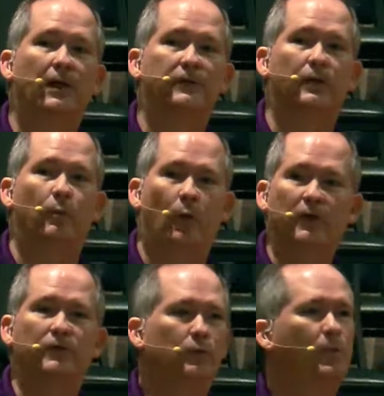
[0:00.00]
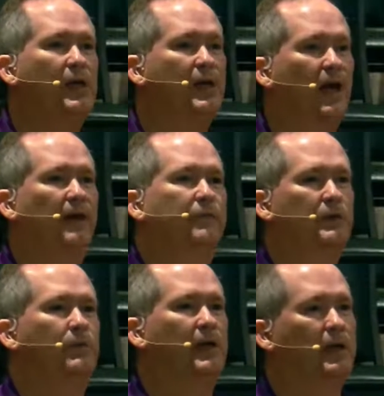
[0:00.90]
lesson once a week,
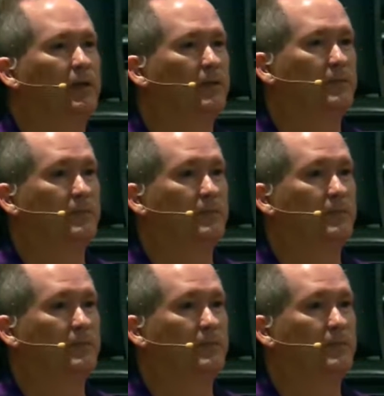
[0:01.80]
every week,